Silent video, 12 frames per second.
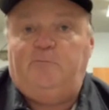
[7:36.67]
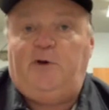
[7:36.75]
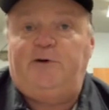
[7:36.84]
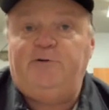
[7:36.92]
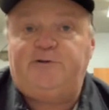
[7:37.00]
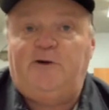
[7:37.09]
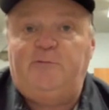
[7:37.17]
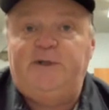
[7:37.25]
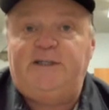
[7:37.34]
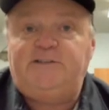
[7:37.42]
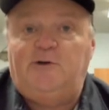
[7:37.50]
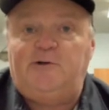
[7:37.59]
play with our
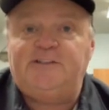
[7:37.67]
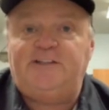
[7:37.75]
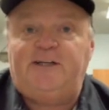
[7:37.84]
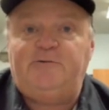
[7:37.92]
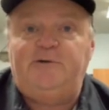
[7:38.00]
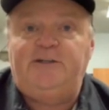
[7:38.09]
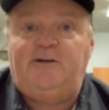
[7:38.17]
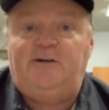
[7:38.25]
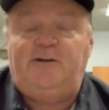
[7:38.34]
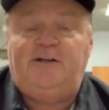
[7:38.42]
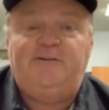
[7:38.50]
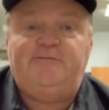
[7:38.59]
big toys like we
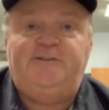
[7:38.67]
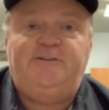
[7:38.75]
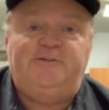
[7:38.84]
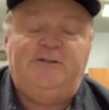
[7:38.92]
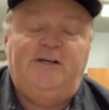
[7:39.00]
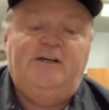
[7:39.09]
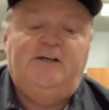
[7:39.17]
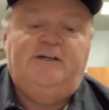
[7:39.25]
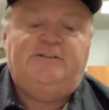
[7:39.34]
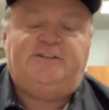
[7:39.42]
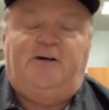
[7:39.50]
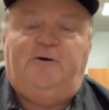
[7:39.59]
all love to do.
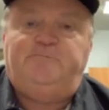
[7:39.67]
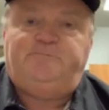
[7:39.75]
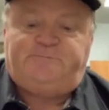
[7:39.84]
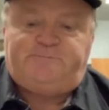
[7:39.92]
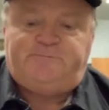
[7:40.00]
So